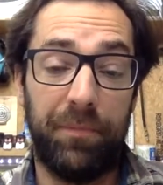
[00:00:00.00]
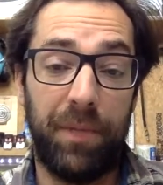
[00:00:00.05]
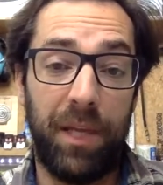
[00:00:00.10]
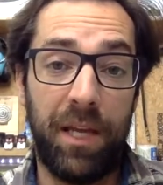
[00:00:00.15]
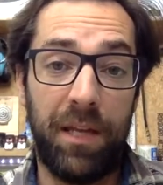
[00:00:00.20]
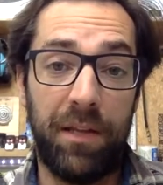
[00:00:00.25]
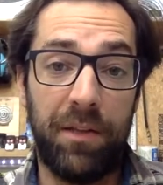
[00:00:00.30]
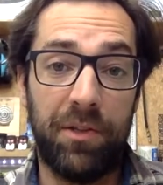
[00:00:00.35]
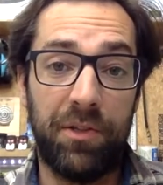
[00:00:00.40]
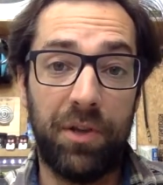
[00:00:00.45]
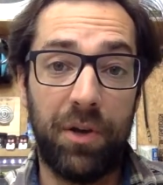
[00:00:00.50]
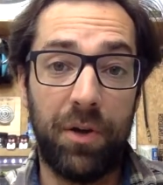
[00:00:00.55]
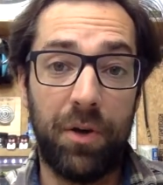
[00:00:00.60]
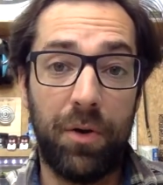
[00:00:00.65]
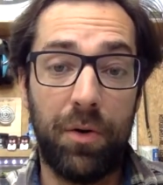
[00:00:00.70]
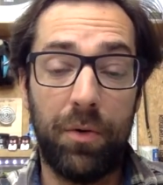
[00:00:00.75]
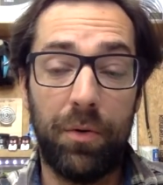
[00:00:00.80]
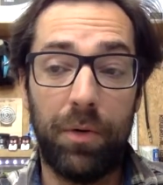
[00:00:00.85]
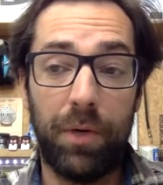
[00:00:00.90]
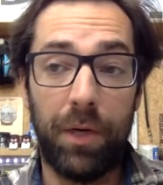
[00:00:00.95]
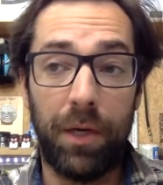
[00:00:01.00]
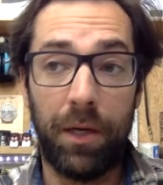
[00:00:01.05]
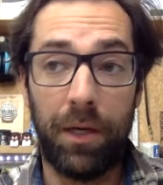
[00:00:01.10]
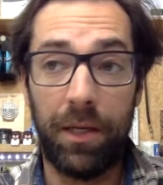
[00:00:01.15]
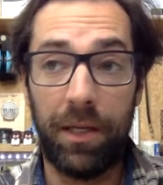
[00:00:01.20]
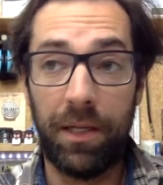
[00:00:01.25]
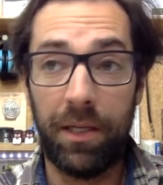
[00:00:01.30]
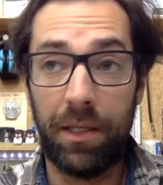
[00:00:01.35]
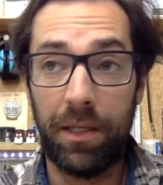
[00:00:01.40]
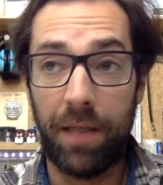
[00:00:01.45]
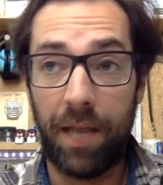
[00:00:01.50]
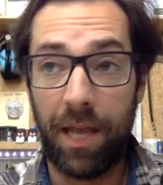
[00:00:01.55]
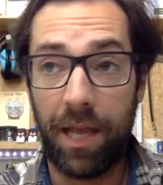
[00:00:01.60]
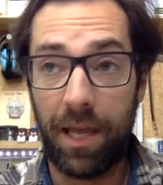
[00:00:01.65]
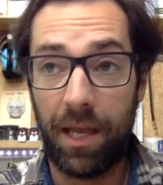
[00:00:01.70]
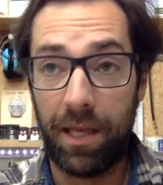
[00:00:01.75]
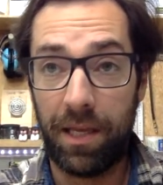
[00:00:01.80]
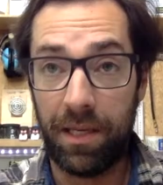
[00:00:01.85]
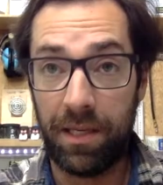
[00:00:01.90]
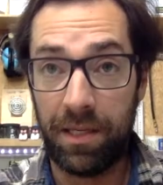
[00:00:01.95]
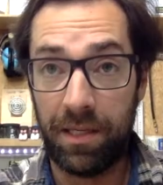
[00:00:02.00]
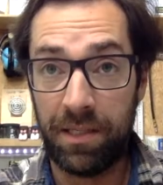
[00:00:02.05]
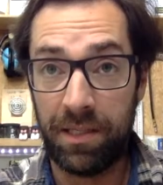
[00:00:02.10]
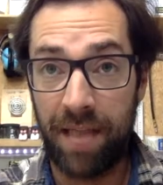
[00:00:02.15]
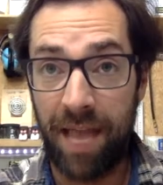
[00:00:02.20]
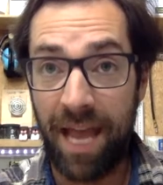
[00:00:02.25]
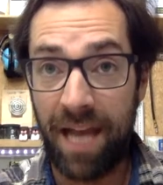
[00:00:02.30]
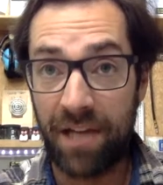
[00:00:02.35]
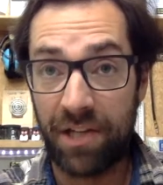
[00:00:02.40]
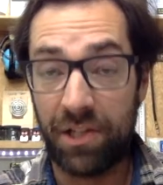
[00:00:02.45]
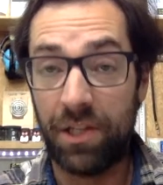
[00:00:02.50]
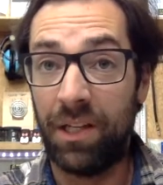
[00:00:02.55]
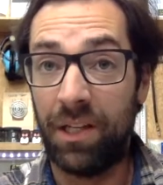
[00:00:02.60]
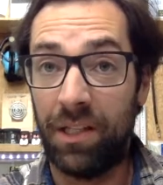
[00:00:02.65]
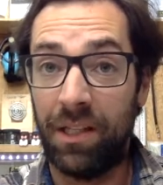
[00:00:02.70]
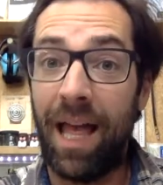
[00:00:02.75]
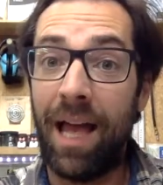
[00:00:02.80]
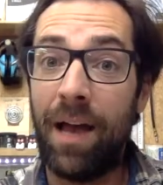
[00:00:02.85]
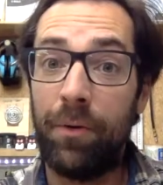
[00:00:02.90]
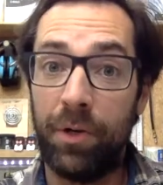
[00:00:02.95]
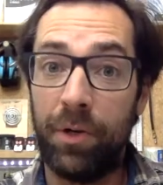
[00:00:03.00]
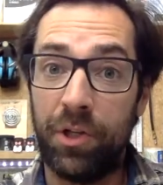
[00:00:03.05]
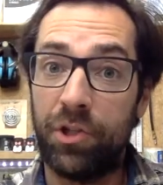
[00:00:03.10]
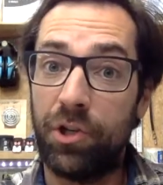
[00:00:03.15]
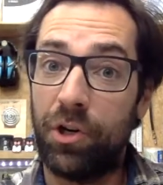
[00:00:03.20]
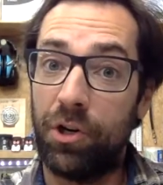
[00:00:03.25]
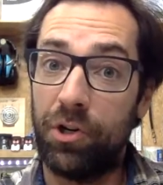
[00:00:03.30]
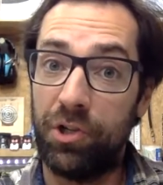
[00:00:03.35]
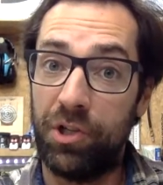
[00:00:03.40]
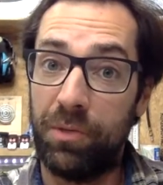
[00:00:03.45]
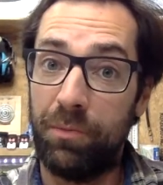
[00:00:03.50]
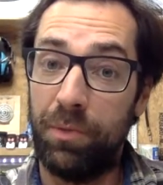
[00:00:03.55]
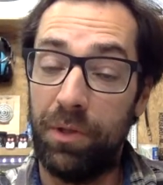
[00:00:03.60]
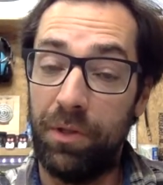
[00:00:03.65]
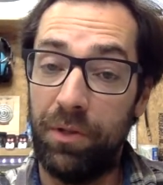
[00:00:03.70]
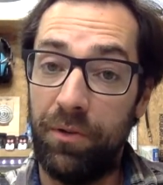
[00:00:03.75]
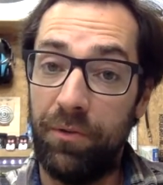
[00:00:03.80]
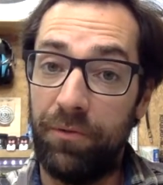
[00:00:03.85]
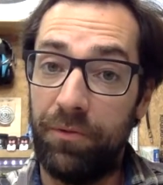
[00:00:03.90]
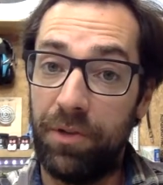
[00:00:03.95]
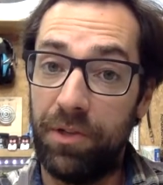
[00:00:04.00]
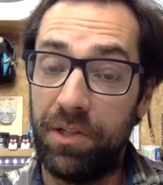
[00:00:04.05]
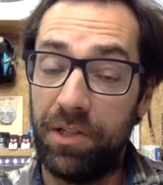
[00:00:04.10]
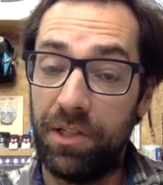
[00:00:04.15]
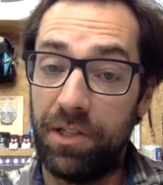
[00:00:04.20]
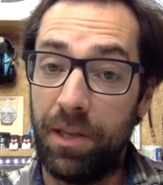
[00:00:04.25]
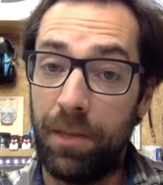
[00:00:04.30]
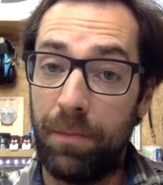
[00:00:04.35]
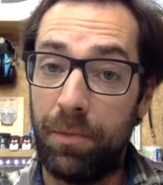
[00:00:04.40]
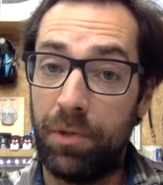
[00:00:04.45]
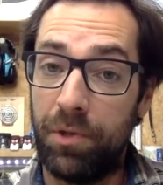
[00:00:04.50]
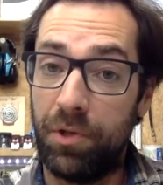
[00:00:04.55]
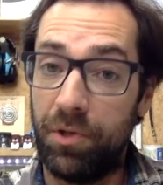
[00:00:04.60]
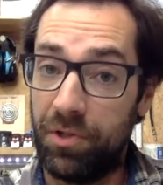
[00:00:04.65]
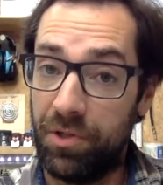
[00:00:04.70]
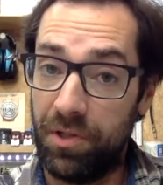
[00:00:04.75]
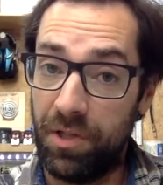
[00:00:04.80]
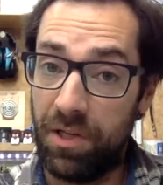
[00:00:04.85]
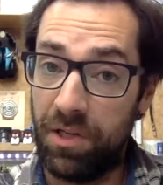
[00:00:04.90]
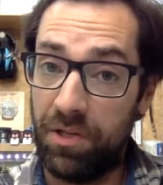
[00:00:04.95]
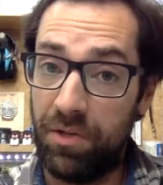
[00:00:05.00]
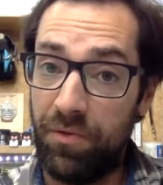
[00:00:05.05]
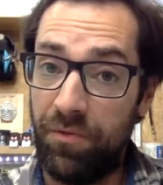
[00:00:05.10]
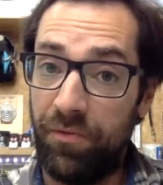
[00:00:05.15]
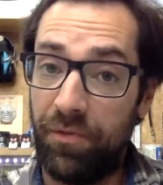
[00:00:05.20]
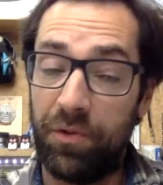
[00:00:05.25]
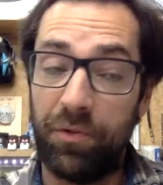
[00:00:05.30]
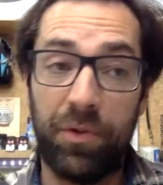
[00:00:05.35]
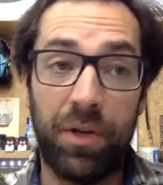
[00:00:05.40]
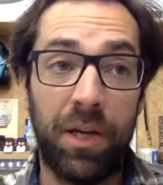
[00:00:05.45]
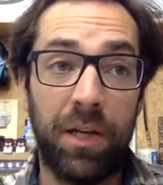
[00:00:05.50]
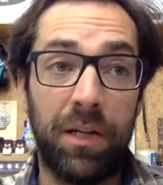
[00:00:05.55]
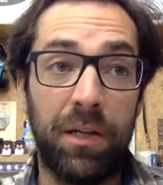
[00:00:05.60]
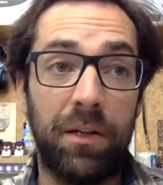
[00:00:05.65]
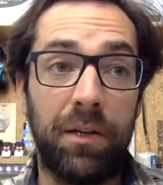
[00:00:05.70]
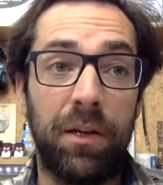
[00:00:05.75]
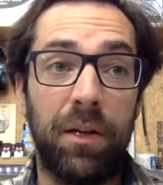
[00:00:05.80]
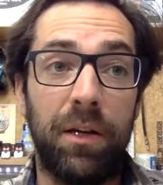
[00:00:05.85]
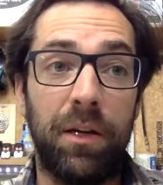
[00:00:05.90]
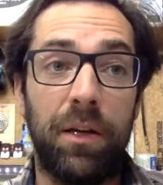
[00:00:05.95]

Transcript: And so it is actually allowing charging below freezing temperatures, and then you've created